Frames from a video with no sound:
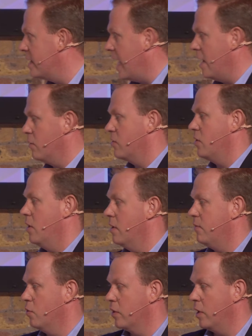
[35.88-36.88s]
outside of
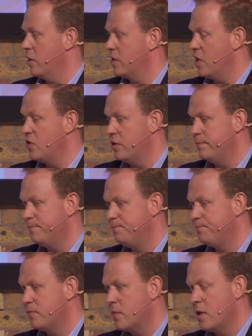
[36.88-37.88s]
your organization.
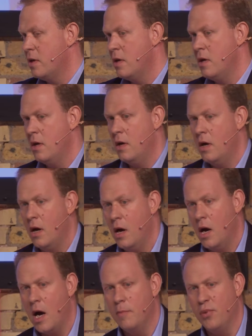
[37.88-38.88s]

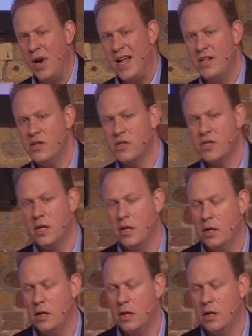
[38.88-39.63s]
And brands,